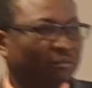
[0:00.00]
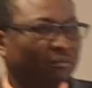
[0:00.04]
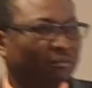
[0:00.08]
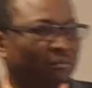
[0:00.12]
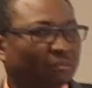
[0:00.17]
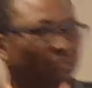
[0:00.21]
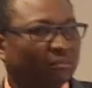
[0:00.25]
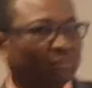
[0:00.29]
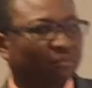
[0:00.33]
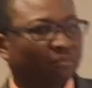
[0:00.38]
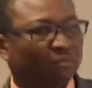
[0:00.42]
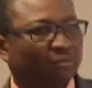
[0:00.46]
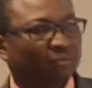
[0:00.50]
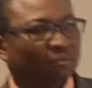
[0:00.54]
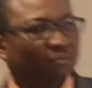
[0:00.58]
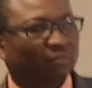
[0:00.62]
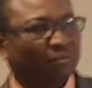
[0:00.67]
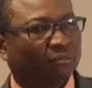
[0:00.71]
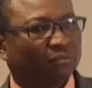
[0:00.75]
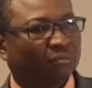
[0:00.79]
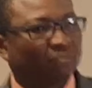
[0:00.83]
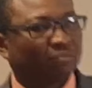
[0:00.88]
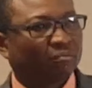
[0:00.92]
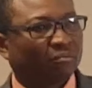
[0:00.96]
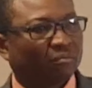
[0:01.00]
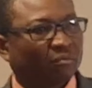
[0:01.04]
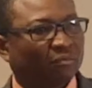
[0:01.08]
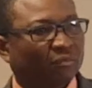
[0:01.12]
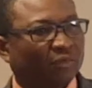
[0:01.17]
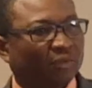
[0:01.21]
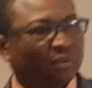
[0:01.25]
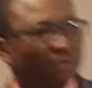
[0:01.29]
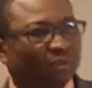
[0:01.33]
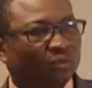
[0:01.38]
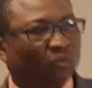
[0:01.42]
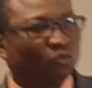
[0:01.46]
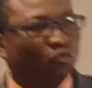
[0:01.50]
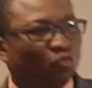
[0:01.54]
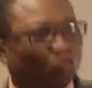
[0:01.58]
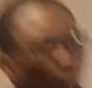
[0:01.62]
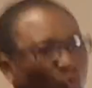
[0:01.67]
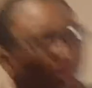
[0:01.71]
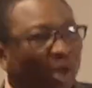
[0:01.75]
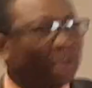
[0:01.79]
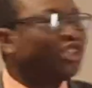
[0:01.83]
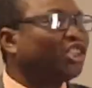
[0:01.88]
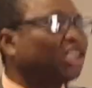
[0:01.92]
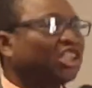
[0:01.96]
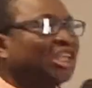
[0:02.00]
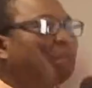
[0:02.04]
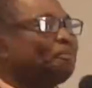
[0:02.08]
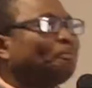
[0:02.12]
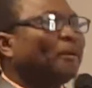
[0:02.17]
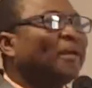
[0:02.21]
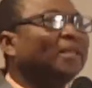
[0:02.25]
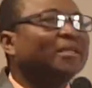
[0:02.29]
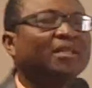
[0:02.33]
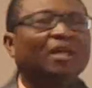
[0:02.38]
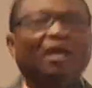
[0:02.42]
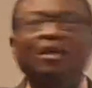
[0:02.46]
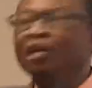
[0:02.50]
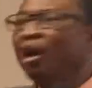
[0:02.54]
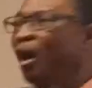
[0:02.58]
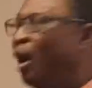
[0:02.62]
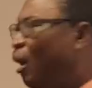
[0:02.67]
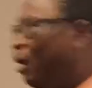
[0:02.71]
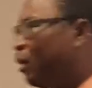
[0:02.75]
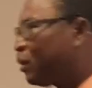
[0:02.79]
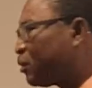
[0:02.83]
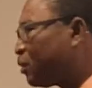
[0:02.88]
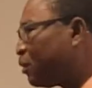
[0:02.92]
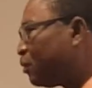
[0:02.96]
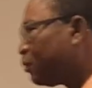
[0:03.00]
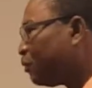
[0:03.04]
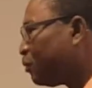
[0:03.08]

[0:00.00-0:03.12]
Amen. Worshipping the Lord.